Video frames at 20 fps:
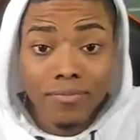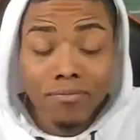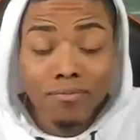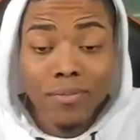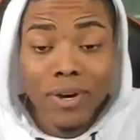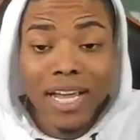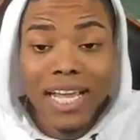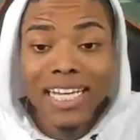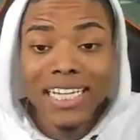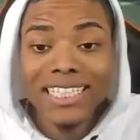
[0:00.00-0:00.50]

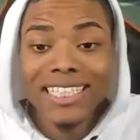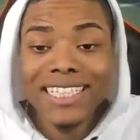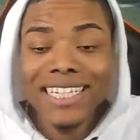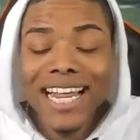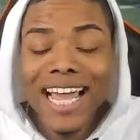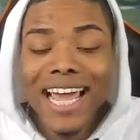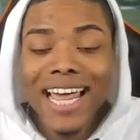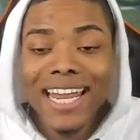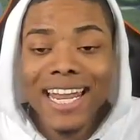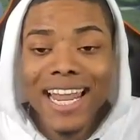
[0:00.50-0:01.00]
But it's
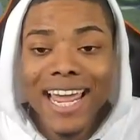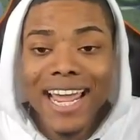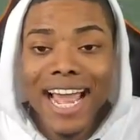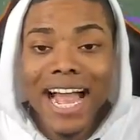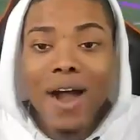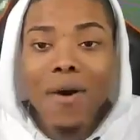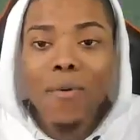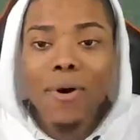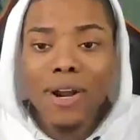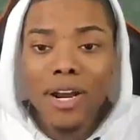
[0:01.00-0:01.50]
not like I
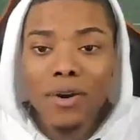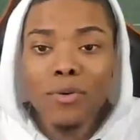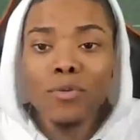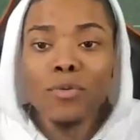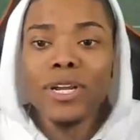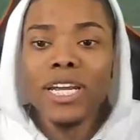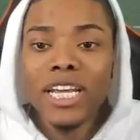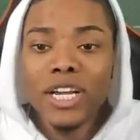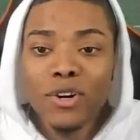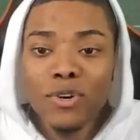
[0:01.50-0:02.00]
want to
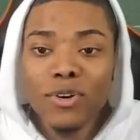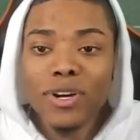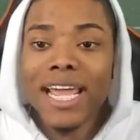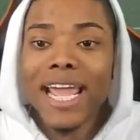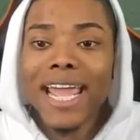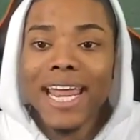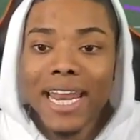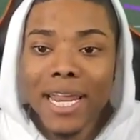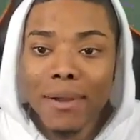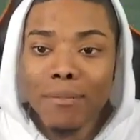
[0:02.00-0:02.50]

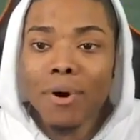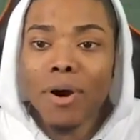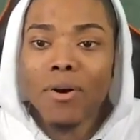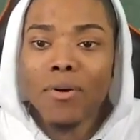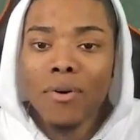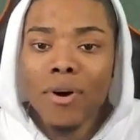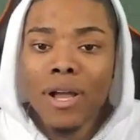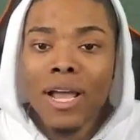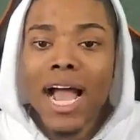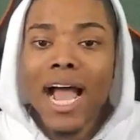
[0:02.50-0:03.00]
recreate it,
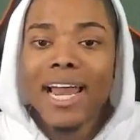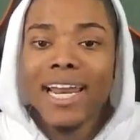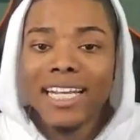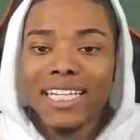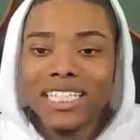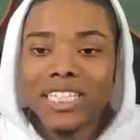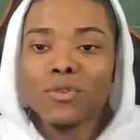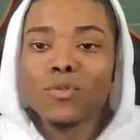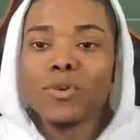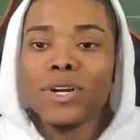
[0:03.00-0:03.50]
bro. I need
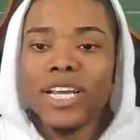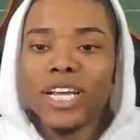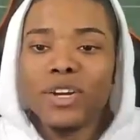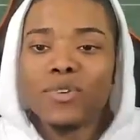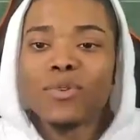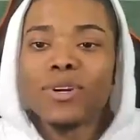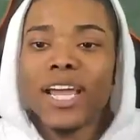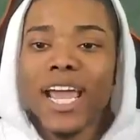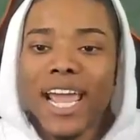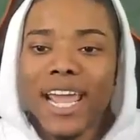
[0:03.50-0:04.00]
to
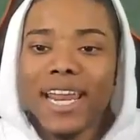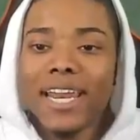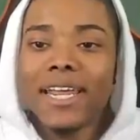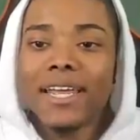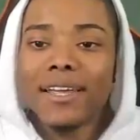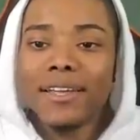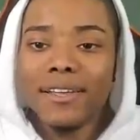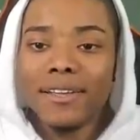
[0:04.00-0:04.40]
recreate it.